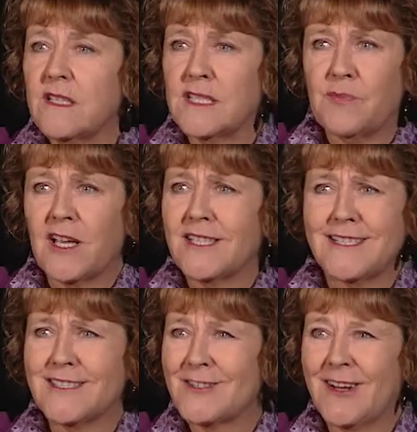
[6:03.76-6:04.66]
need
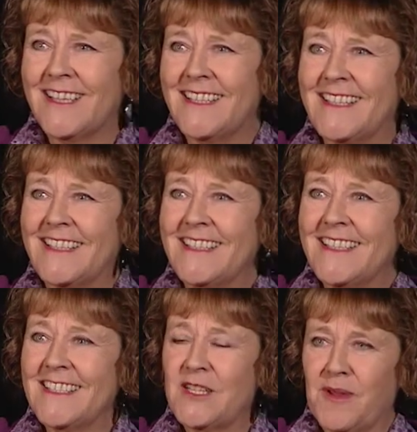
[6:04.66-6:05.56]
specialist training
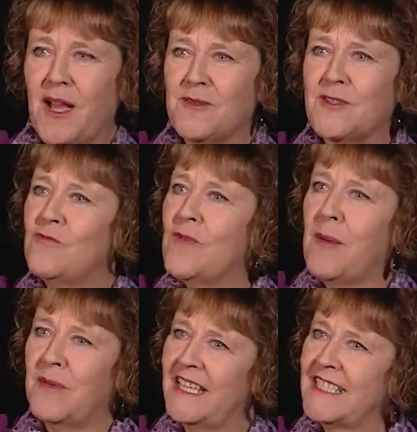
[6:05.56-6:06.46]
to be able to
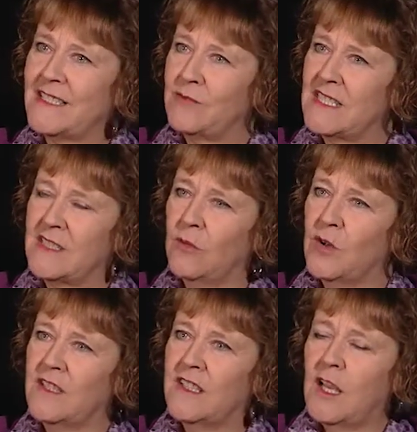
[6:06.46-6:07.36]
reminisce with
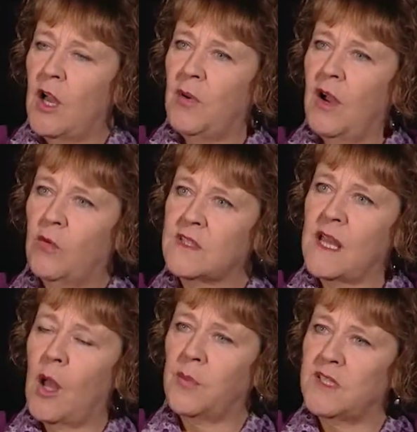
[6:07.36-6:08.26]
someone about what's
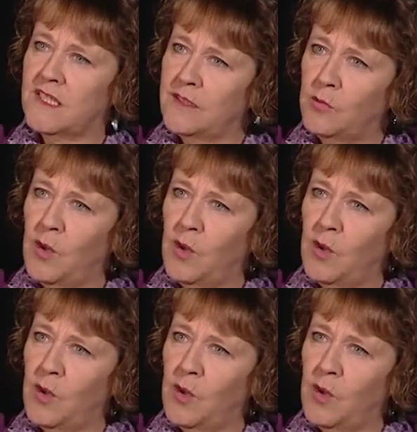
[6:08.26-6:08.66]
happened in the